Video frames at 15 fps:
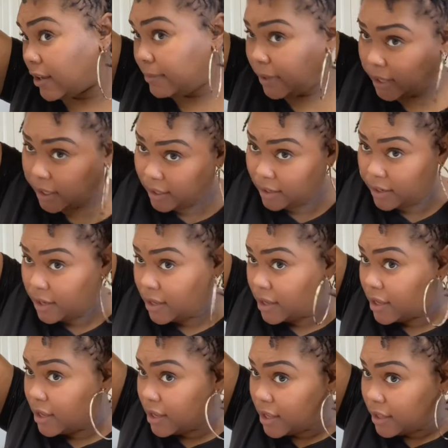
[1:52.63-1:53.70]
And
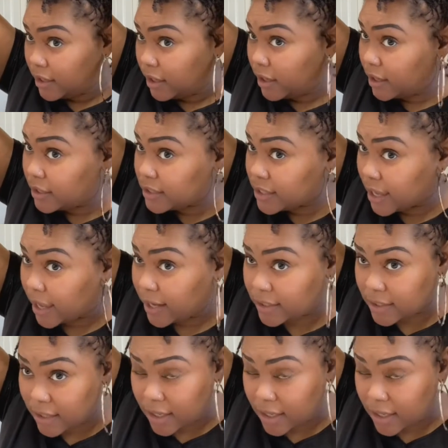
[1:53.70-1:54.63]
they're intact.